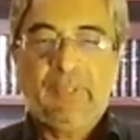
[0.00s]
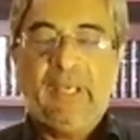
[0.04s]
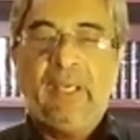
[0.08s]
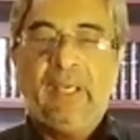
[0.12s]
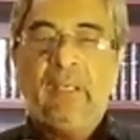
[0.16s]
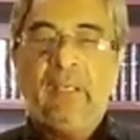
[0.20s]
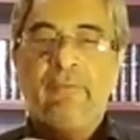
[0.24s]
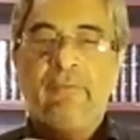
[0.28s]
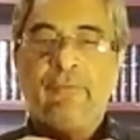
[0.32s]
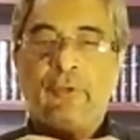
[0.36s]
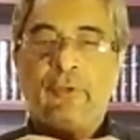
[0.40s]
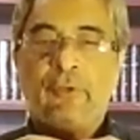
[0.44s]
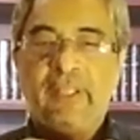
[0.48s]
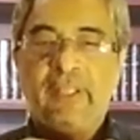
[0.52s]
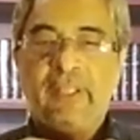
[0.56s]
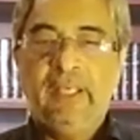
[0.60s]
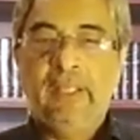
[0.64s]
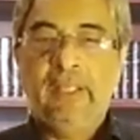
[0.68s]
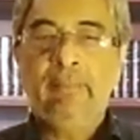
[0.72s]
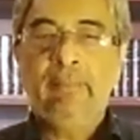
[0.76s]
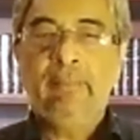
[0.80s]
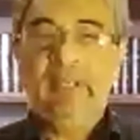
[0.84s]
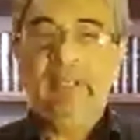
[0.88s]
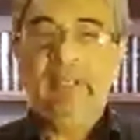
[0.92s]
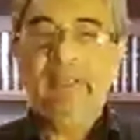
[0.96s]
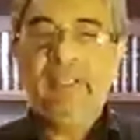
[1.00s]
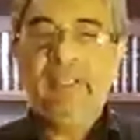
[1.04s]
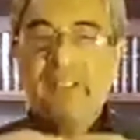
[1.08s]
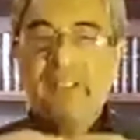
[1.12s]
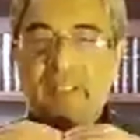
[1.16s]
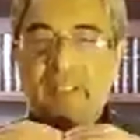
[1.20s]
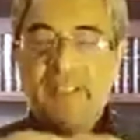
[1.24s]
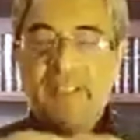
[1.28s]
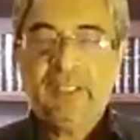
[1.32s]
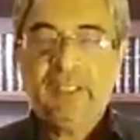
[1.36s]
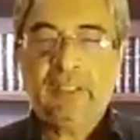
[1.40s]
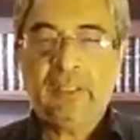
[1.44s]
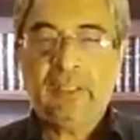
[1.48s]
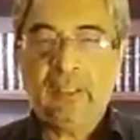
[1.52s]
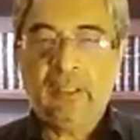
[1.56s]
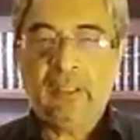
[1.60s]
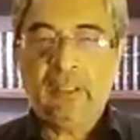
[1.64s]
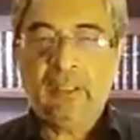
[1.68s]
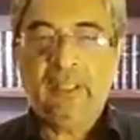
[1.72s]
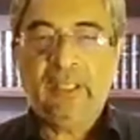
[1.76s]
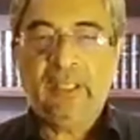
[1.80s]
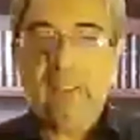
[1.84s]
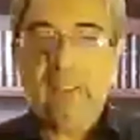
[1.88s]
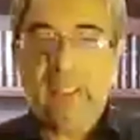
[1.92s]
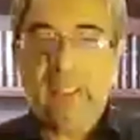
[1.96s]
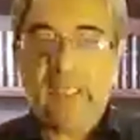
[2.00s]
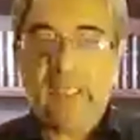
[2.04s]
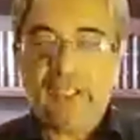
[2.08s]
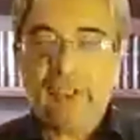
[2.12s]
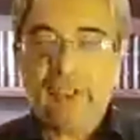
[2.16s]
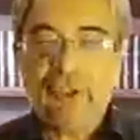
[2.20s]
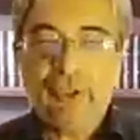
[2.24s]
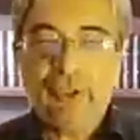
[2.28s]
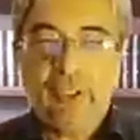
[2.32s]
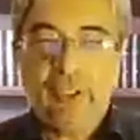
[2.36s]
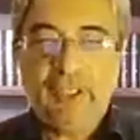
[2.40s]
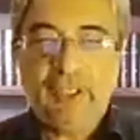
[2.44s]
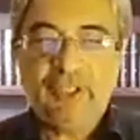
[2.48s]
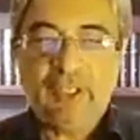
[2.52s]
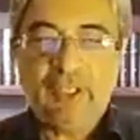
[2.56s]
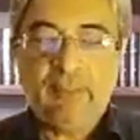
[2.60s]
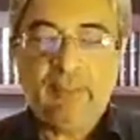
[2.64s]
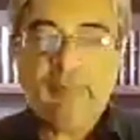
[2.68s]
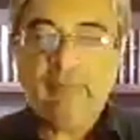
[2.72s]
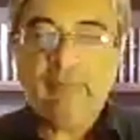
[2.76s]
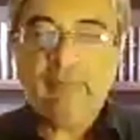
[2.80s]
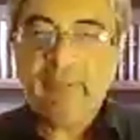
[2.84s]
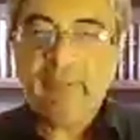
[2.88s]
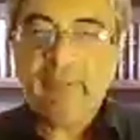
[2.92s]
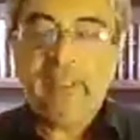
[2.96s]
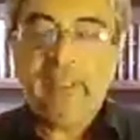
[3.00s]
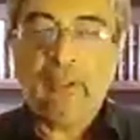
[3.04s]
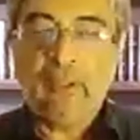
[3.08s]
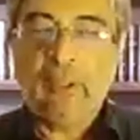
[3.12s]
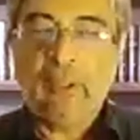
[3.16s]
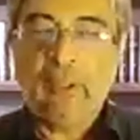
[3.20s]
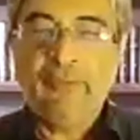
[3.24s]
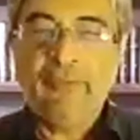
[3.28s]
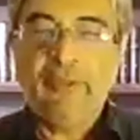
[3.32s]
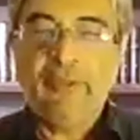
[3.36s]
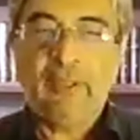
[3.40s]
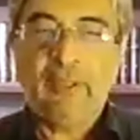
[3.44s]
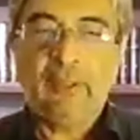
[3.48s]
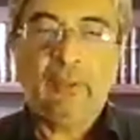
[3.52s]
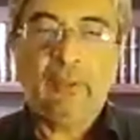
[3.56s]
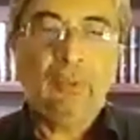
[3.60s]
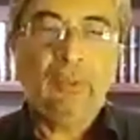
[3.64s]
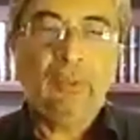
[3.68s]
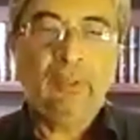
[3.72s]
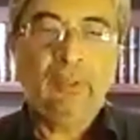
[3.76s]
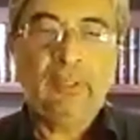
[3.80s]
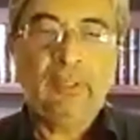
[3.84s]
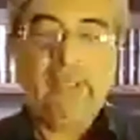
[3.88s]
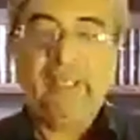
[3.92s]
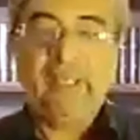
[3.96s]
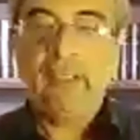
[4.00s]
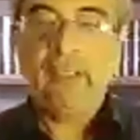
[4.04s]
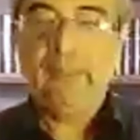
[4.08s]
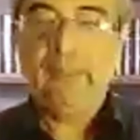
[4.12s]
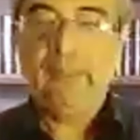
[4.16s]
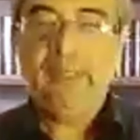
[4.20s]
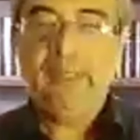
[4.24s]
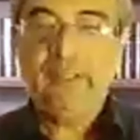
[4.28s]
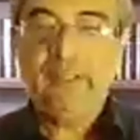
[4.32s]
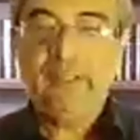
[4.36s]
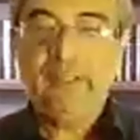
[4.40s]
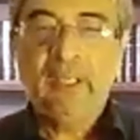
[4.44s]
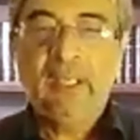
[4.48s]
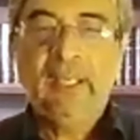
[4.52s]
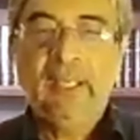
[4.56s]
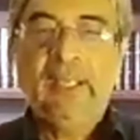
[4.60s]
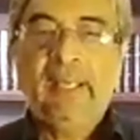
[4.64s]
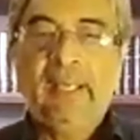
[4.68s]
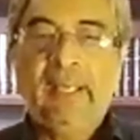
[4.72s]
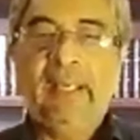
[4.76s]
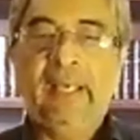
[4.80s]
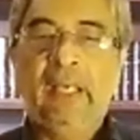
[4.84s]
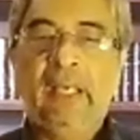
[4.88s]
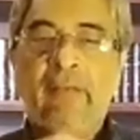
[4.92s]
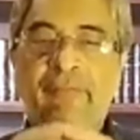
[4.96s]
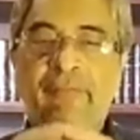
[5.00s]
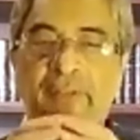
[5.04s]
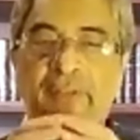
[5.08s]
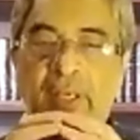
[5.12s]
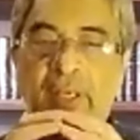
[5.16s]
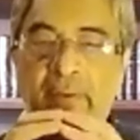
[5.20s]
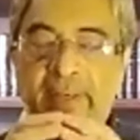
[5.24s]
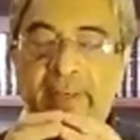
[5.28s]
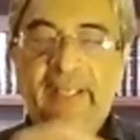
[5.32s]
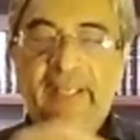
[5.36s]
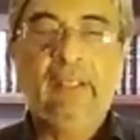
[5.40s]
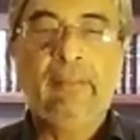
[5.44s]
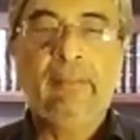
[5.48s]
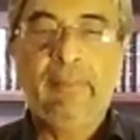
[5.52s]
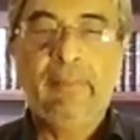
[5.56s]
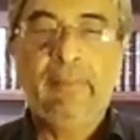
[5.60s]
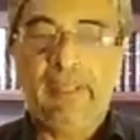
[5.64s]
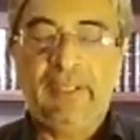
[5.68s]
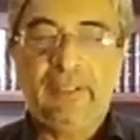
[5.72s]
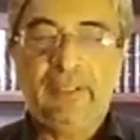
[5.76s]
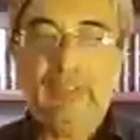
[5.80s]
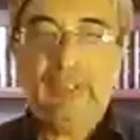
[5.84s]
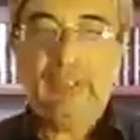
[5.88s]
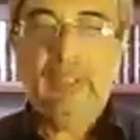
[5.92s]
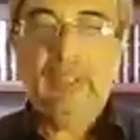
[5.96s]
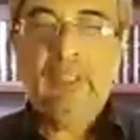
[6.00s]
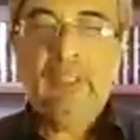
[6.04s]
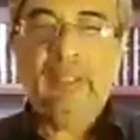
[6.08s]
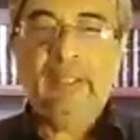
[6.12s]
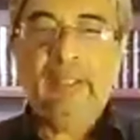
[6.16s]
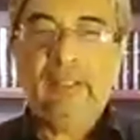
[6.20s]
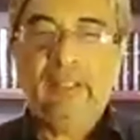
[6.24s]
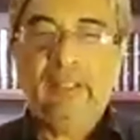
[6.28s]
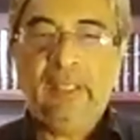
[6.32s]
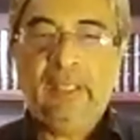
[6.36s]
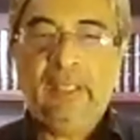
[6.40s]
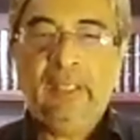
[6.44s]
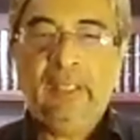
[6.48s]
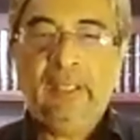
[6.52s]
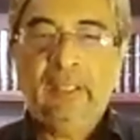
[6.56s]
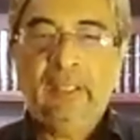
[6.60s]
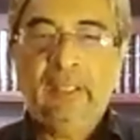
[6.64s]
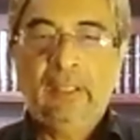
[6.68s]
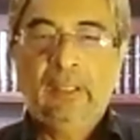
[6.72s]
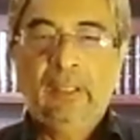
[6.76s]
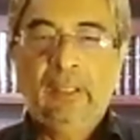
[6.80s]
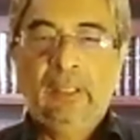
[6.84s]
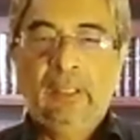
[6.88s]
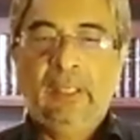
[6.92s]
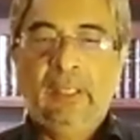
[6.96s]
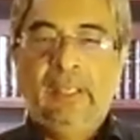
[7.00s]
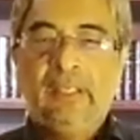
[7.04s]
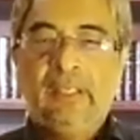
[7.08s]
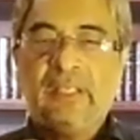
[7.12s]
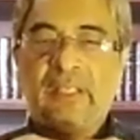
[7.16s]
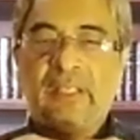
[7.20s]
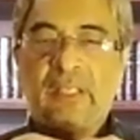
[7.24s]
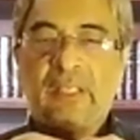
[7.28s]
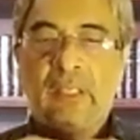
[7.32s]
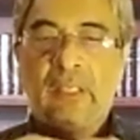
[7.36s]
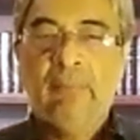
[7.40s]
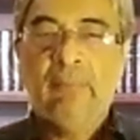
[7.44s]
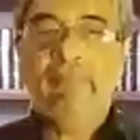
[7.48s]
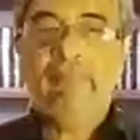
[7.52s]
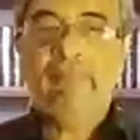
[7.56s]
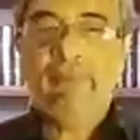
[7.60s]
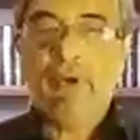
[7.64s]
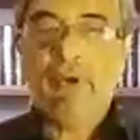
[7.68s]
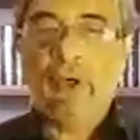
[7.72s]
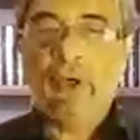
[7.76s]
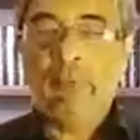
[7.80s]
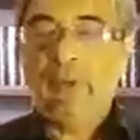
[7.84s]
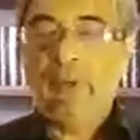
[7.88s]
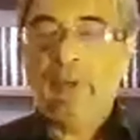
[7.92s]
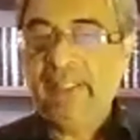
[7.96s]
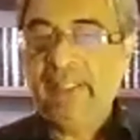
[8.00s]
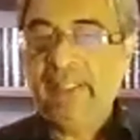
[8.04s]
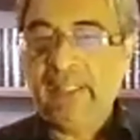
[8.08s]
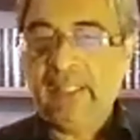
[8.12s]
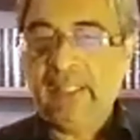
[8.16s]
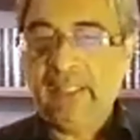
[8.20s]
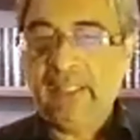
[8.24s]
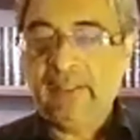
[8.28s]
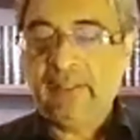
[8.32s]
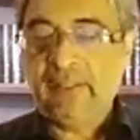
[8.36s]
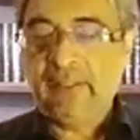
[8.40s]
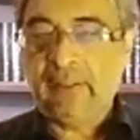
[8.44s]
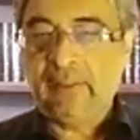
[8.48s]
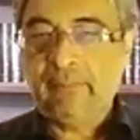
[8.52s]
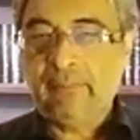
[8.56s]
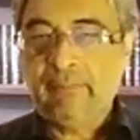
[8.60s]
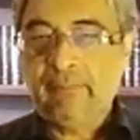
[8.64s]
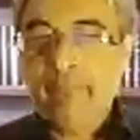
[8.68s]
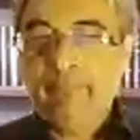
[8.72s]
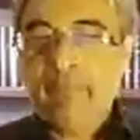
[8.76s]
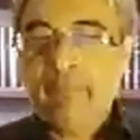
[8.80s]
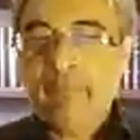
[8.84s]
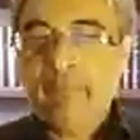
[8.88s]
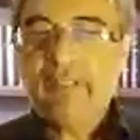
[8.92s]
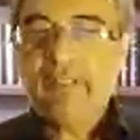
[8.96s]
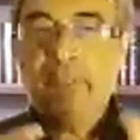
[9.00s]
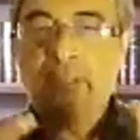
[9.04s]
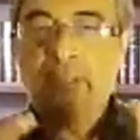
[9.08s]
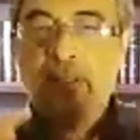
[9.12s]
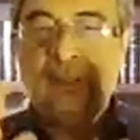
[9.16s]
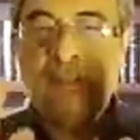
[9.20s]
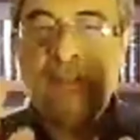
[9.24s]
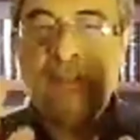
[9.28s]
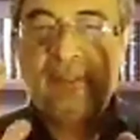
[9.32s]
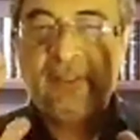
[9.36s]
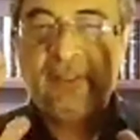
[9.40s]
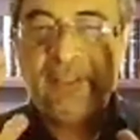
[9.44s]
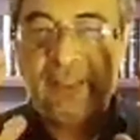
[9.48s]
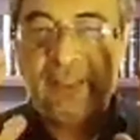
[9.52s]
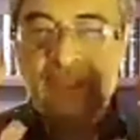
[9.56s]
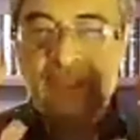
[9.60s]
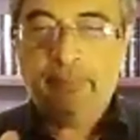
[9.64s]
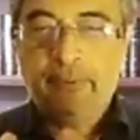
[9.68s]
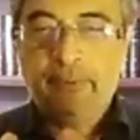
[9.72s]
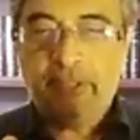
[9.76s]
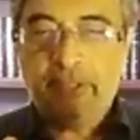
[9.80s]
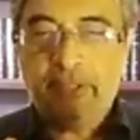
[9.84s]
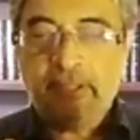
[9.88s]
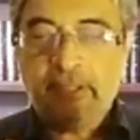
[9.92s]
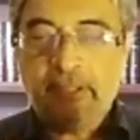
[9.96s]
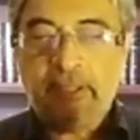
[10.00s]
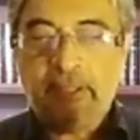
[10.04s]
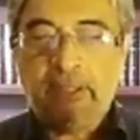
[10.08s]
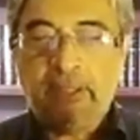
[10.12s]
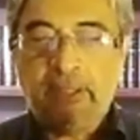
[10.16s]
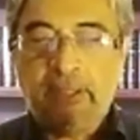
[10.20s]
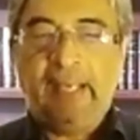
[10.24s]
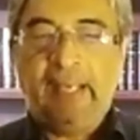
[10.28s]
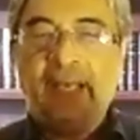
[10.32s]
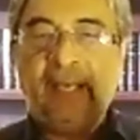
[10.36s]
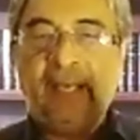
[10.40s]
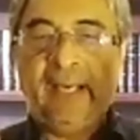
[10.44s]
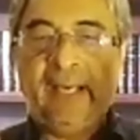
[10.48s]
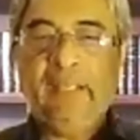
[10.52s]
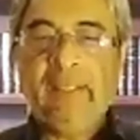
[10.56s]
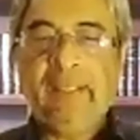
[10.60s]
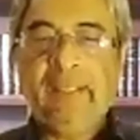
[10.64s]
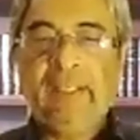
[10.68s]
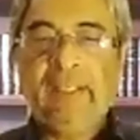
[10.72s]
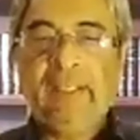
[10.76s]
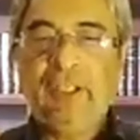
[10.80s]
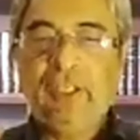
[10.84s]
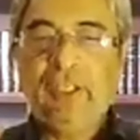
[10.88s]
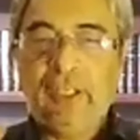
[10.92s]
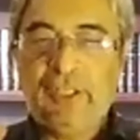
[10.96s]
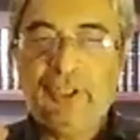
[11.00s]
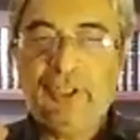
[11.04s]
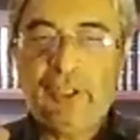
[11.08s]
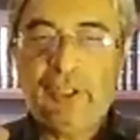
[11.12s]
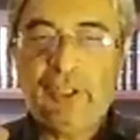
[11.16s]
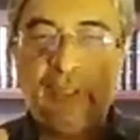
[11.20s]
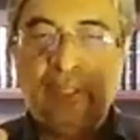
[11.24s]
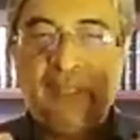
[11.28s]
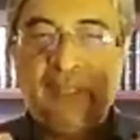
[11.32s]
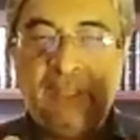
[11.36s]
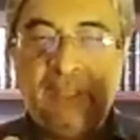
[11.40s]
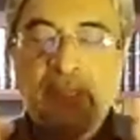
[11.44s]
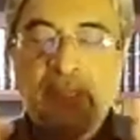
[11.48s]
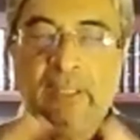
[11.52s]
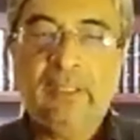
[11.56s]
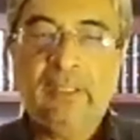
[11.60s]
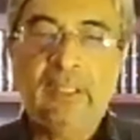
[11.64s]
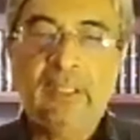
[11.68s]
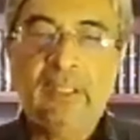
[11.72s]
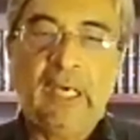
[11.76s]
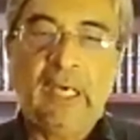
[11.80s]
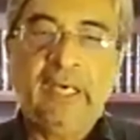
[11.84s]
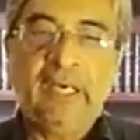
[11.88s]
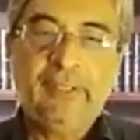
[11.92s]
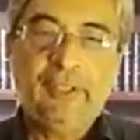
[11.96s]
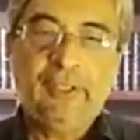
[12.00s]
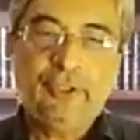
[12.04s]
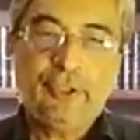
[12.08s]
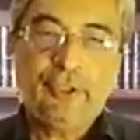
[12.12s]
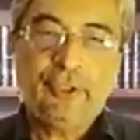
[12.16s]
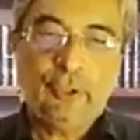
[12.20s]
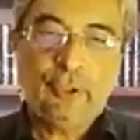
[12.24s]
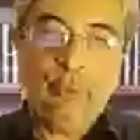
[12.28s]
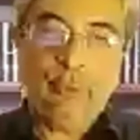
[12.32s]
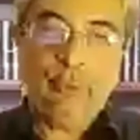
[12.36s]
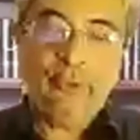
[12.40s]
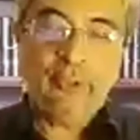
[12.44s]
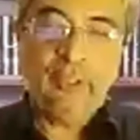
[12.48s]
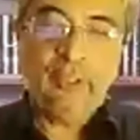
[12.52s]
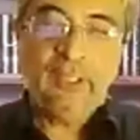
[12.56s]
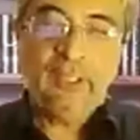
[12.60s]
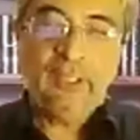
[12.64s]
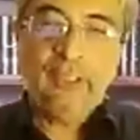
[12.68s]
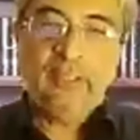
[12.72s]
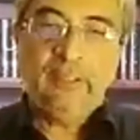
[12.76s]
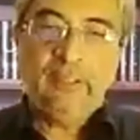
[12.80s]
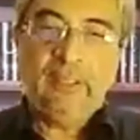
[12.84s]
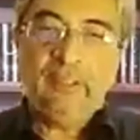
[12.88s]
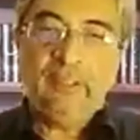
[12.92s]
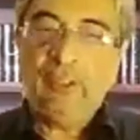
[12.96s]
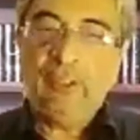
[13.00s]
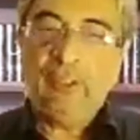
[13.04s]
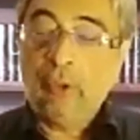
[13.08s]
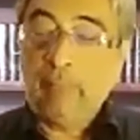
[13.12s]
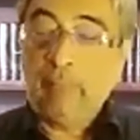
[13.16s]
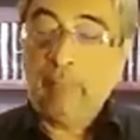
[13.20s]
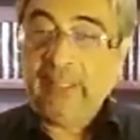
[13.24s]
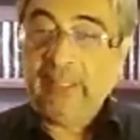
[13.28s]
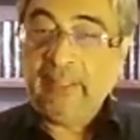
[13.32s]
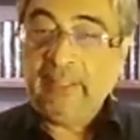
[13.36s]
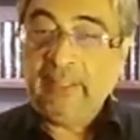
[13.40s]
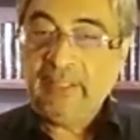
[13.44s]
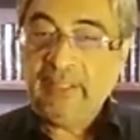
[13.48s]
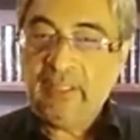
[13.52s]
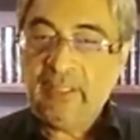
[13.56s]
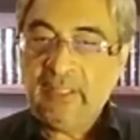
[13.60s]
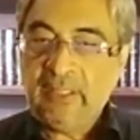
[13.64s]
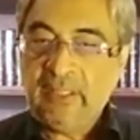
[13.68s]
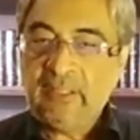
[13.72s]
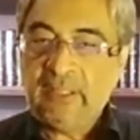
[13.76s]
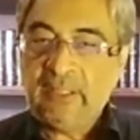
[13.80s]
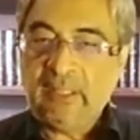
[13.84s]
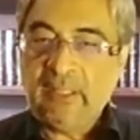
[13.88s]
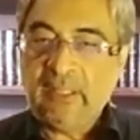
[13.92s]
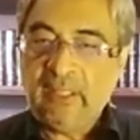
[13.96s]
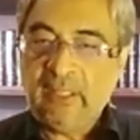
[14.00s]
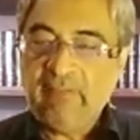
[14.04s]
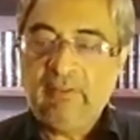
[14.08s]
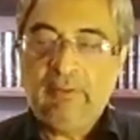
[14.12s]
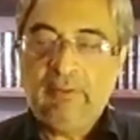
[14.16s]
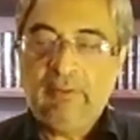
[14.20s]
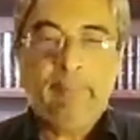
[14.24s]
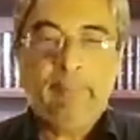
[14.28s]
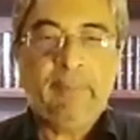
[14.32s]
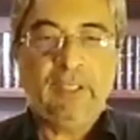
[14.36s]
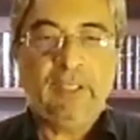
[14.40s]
And for them, it is destined that they shall prevail on their own enemies. And if their enemies, they in some form or the other deliberately and intentionally deny the truth, then the Almighty says that they will be